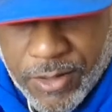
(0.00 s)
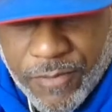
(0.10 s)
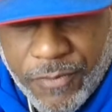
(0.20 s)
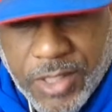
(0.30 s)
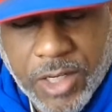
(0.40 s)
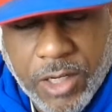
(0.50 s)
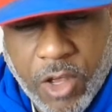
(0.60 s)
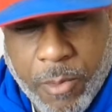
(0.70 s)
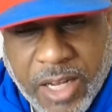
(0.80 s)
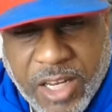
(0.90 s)
physically
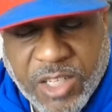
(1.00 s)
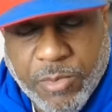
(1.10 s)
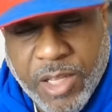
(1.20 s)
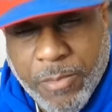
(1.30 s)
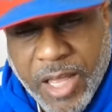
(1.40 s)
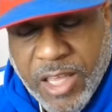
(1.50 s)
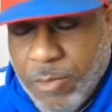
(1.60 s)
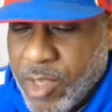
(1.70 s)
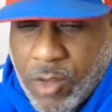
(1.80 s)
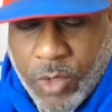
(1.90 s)
on my desk, but in my
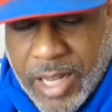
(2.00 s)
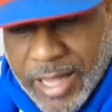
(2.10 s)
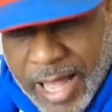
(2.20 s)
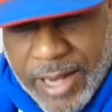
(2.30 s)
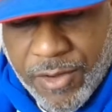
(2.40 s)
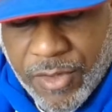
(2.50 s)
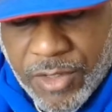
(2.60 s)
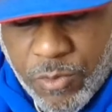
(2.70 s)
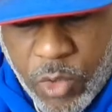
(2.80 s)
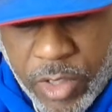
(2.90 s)
email when I got here
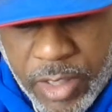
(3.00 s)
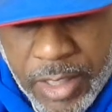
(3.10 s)
this morning.